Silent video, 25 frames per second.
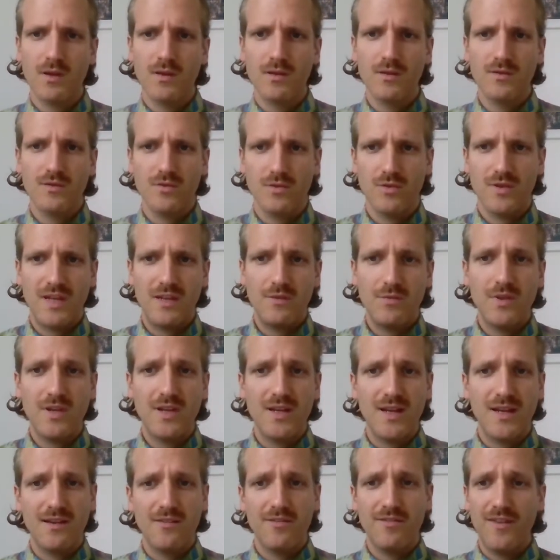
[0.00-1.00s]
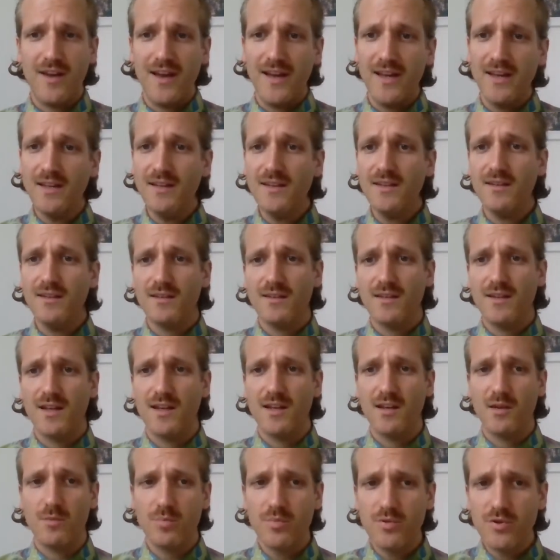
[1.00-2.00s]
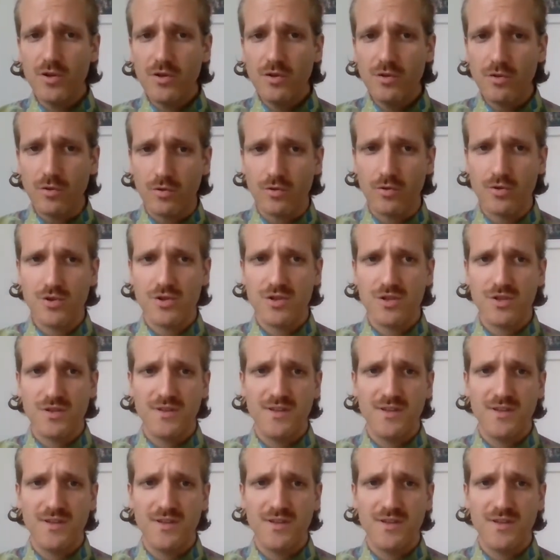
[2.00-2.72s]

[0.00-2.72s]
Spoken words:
so that we can find an approach